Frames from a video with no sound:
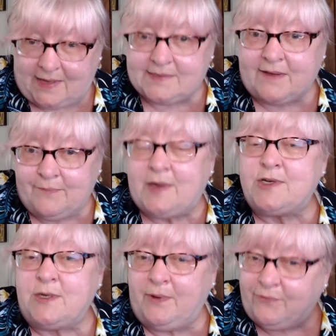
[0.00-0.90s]
as I've
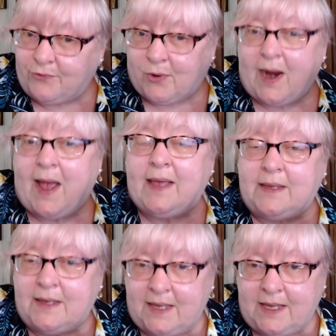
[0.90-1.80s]
mentioned before,
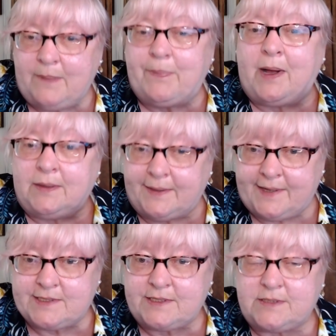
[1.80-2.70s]
I keep a
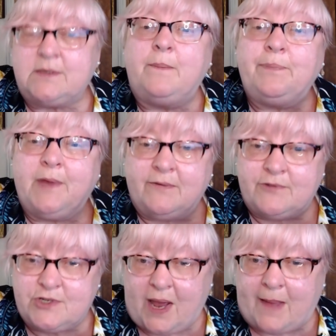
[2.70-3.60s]
list
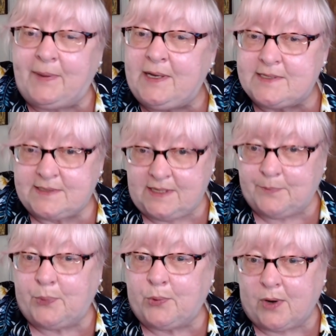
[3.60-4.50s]
of Japanese
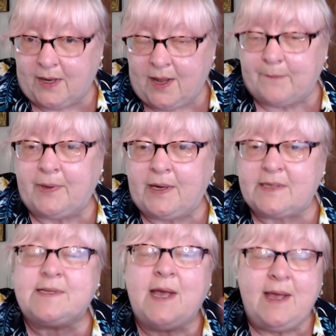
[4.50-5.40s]
import
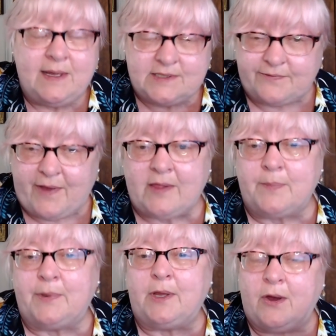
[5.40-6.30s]
companies. It's
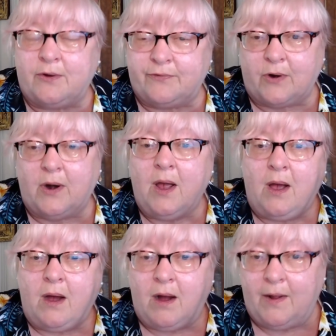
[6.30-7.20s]
available over
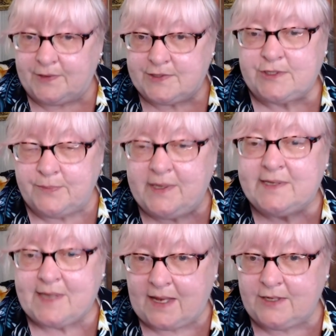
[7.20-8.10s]
on the
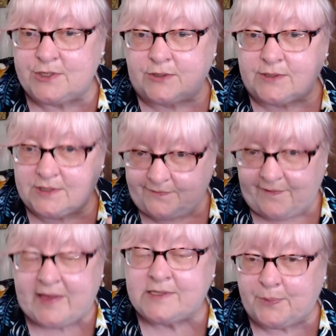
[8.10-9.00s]
Sumi's
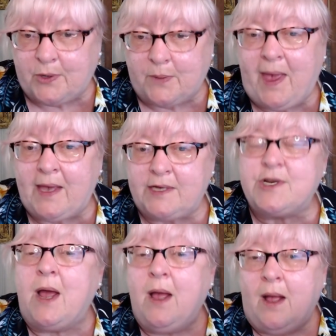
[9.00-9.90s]
Angels Facebook
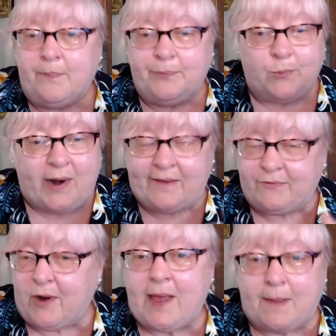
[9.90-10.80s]
page.
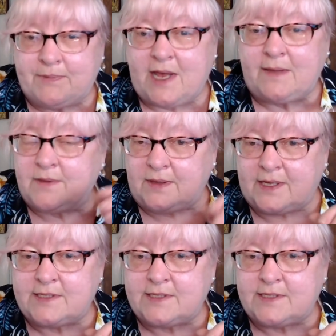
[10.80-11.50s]
Whenever I update the